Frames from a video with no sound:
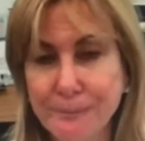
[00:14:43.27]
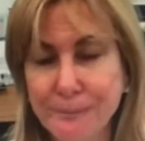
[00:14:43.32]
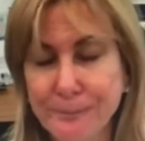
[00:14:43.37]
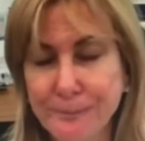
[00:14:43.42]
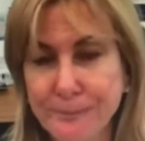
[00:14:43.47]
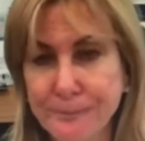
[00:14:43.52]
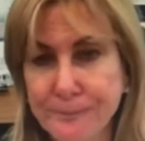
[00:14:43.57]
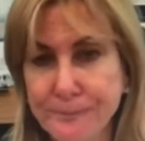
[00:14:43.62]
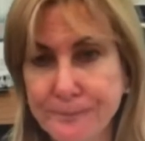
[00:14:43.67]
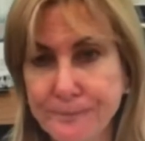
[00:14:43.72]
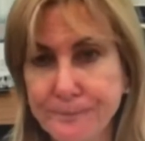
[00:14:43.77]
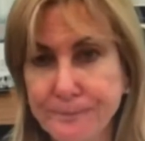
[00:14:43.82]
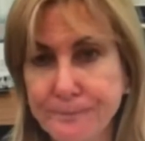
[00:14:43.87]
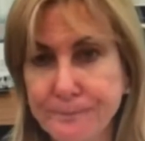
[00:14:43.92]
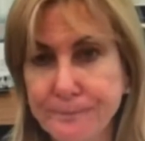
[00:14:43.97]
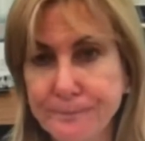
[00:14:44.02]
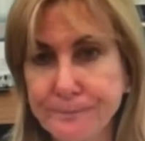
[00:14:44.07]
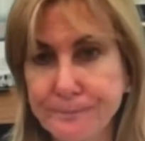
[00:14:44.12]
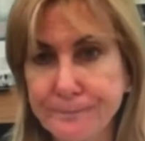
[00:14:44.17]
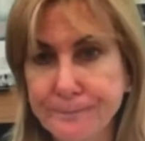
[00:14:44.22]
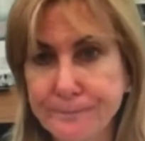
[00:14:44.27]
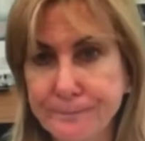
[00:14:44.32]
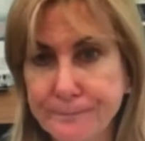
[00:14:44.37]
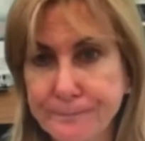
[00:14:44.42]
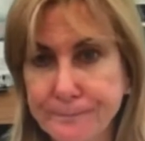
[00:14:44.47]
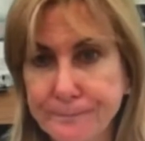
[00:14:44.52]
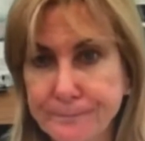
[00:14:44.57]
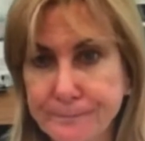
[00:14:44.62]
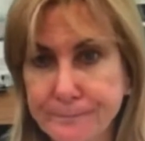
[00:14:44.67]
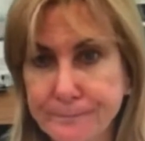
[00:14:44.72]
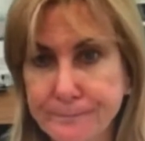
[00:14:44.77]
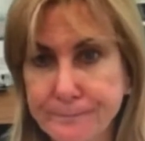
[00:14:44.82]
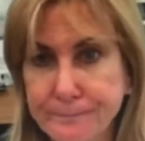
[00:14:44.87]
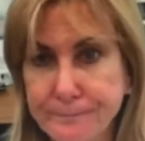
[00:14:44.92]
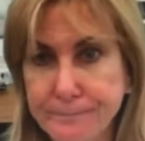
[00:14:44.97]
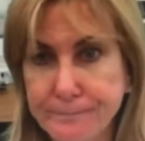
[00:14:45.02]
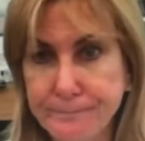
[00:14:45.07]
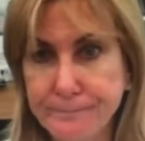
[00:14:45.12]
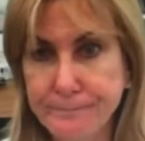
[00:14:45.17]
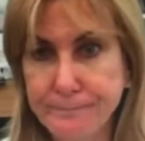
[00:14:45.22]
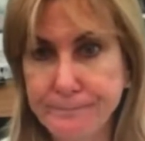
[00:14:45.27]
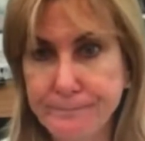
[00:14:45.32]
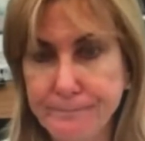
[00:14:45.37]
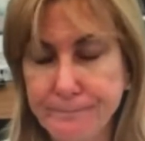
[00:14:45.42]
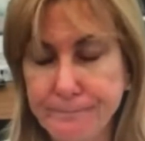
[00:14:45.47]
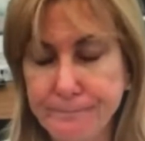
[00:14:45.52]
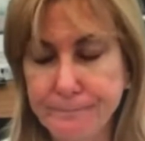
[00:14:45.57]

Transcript: (silence)